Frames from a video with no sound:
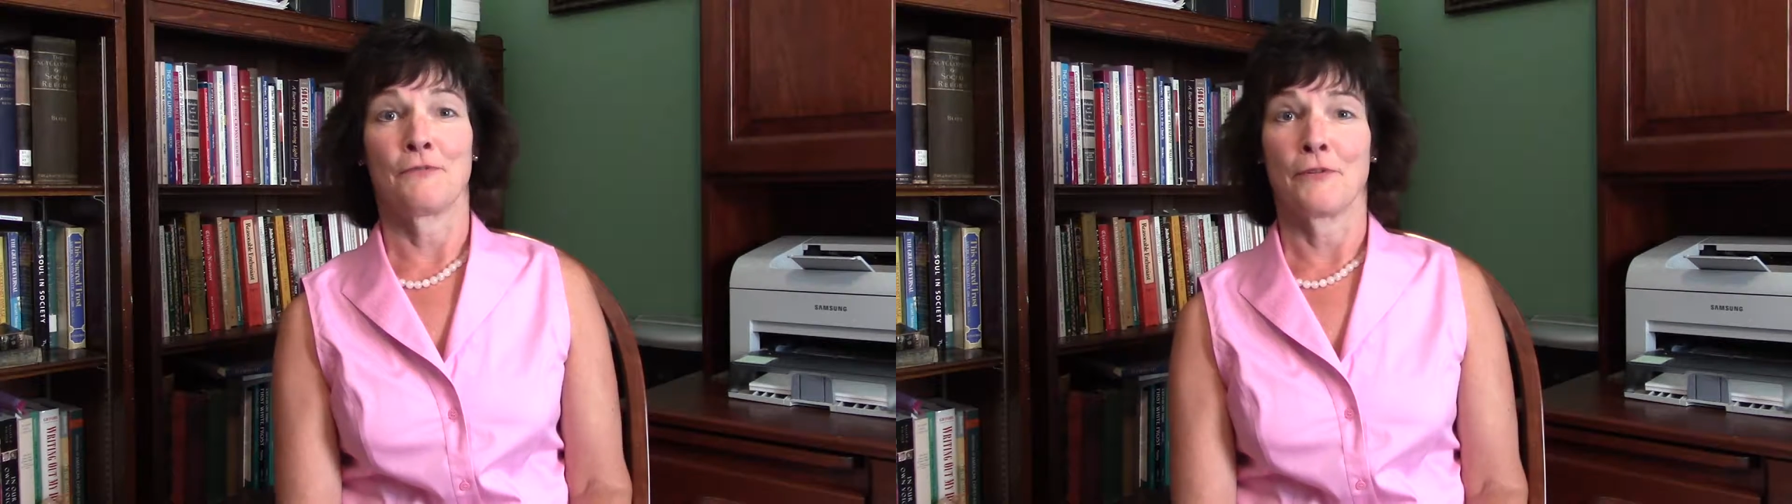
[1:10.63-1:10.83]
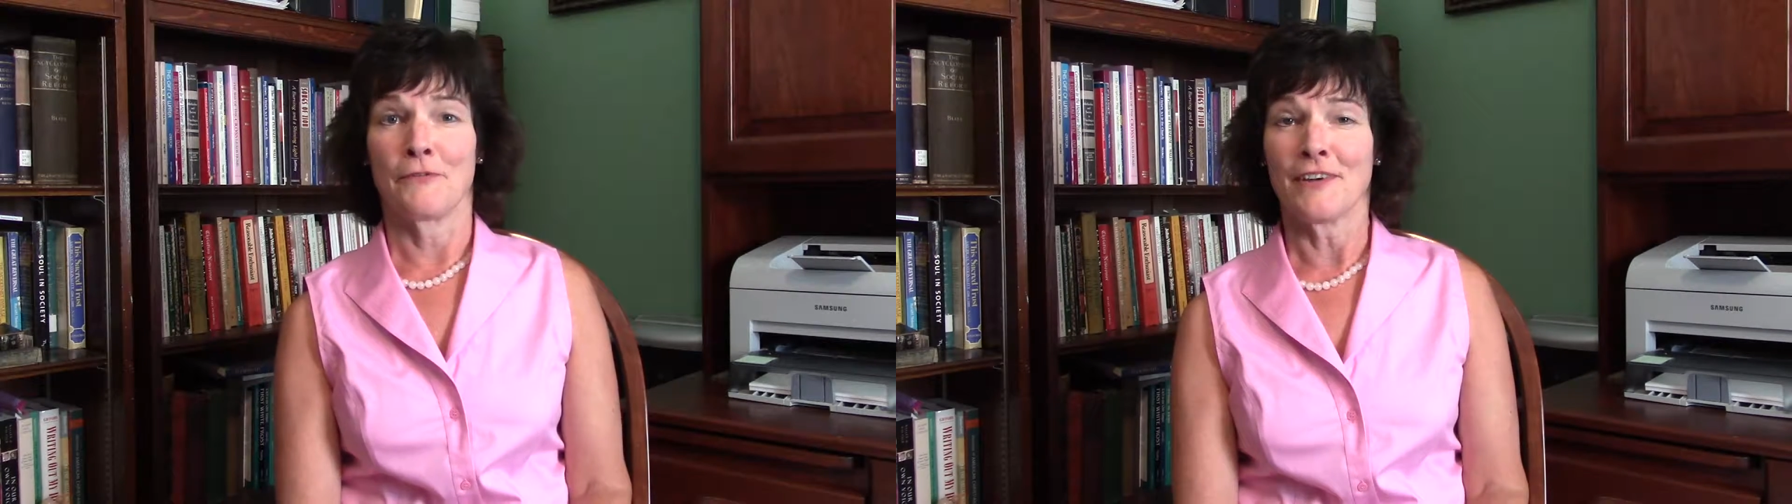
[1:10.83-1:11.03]

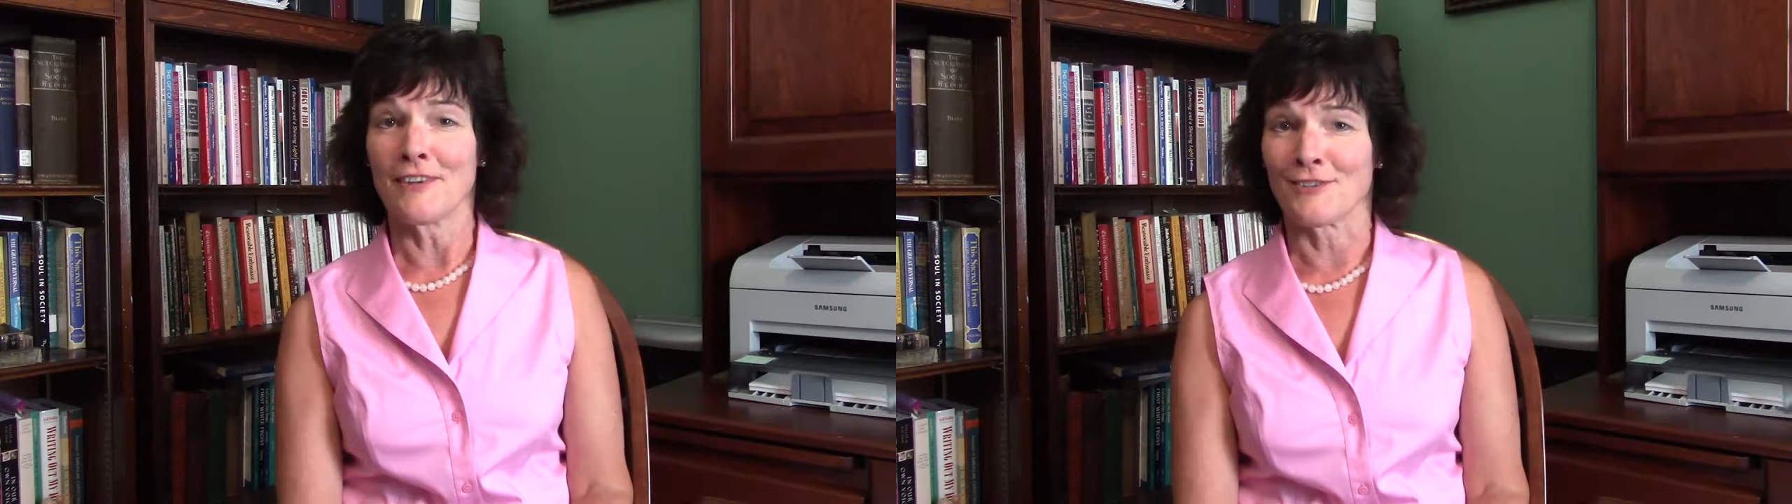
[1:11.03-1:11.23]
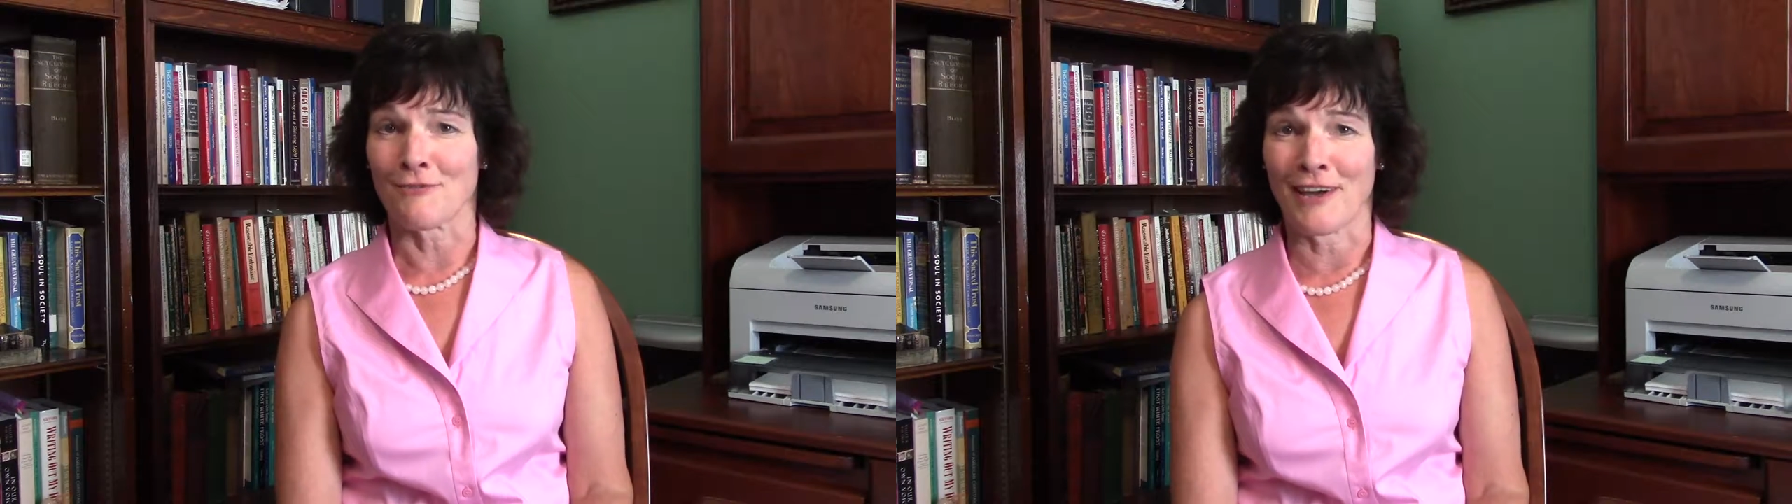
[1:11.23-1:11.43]
fulfill
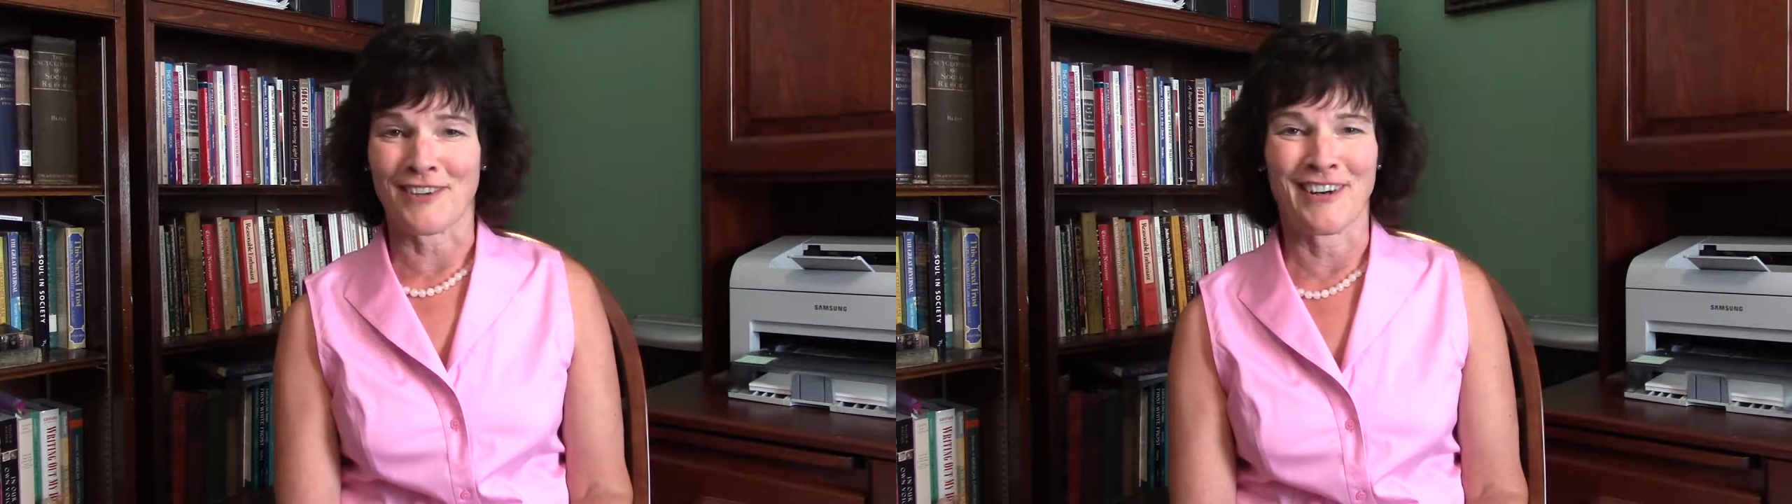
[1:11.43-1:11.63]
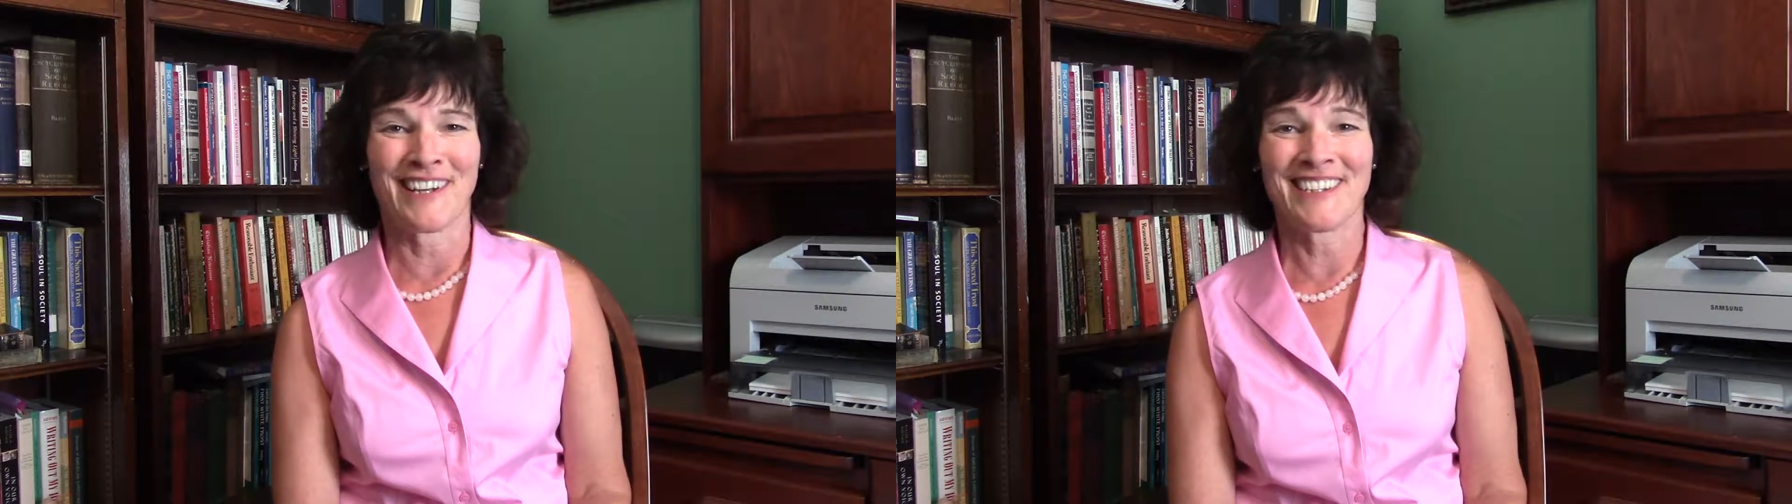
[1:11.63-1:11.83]
this
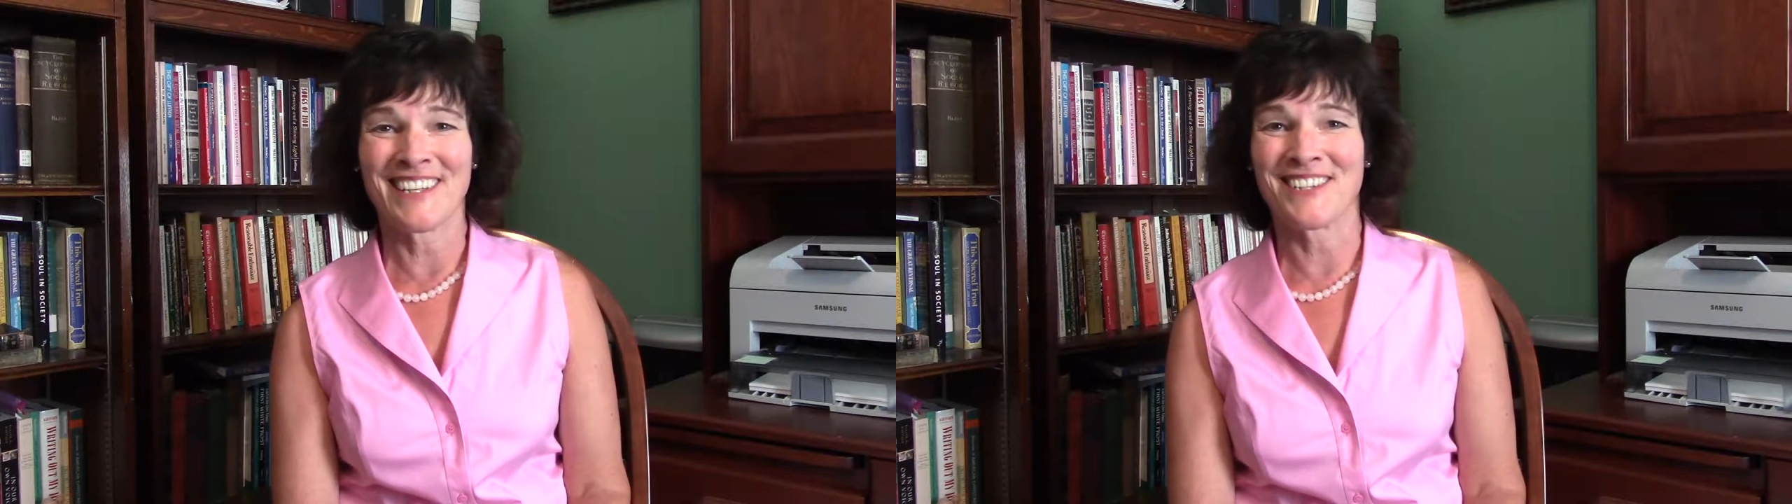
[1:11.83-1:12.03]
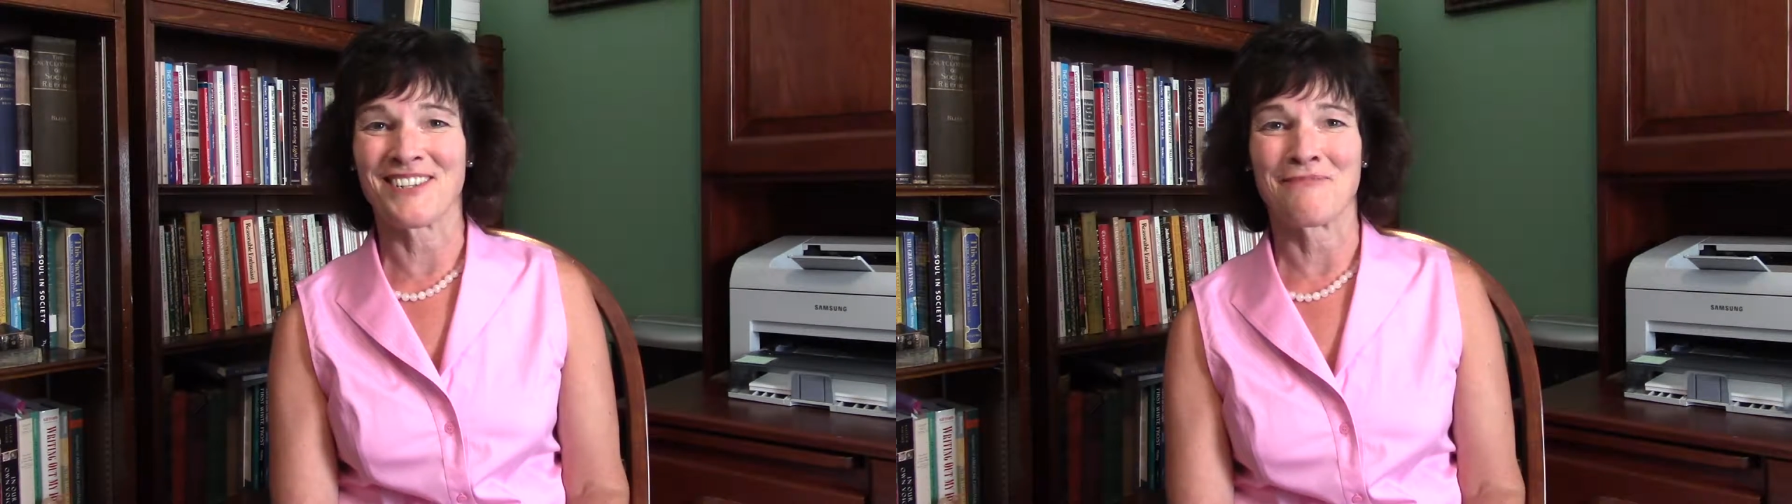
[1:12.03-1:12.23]
rather
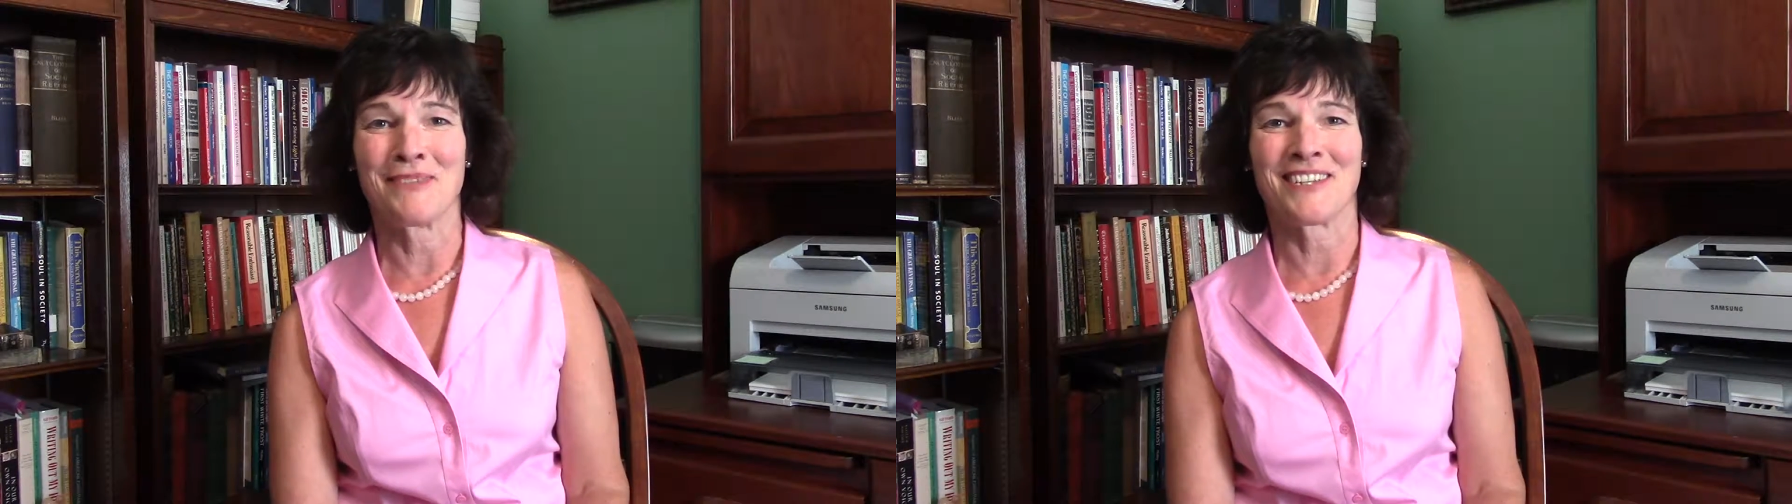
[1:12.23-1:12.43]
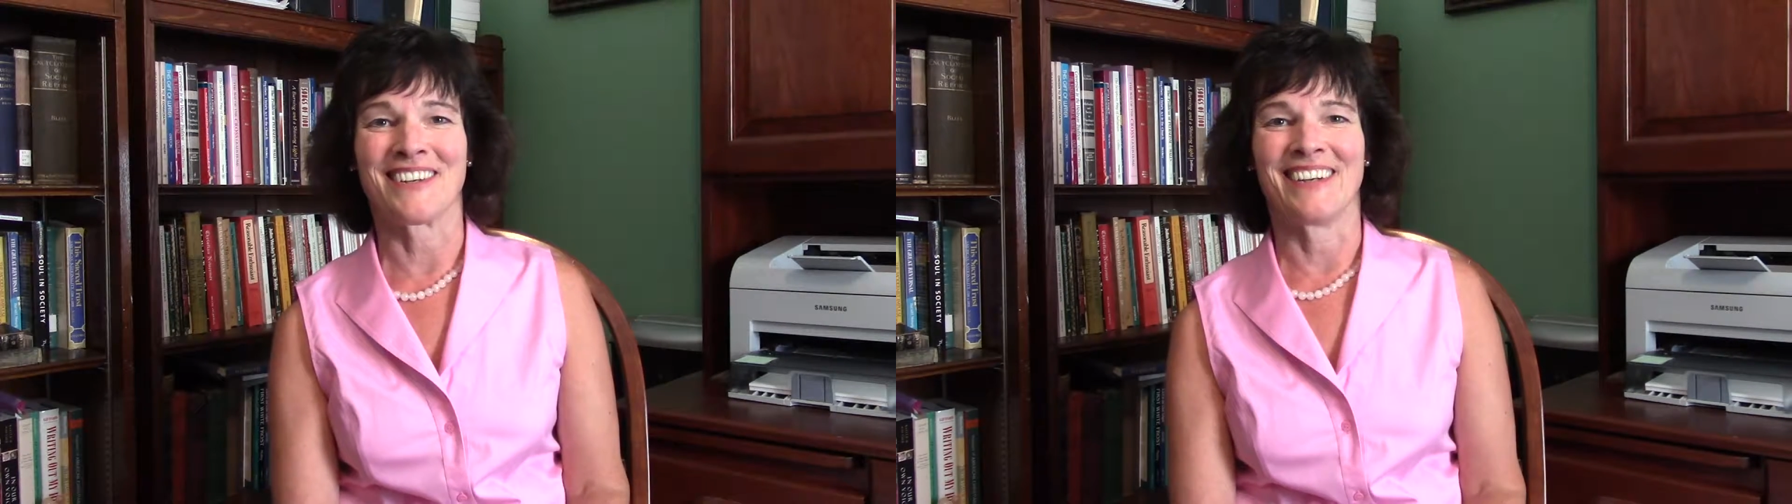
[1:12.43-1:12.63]
audacious
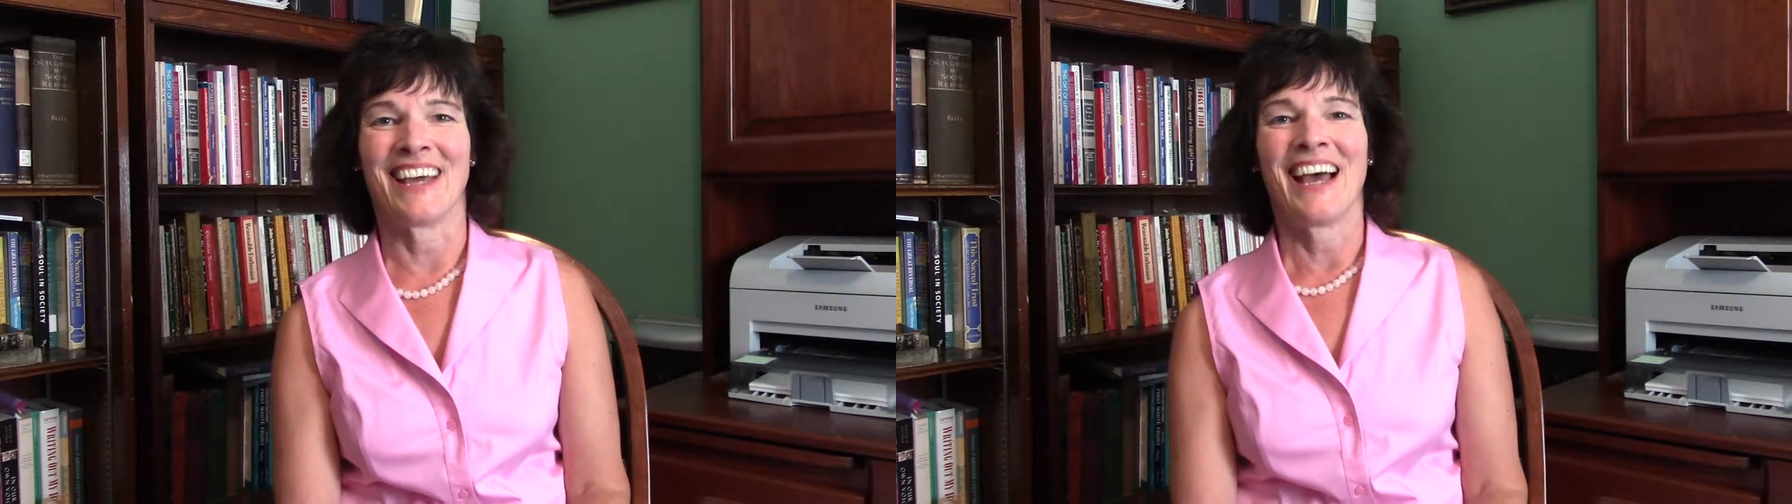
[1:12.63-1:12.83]
mission.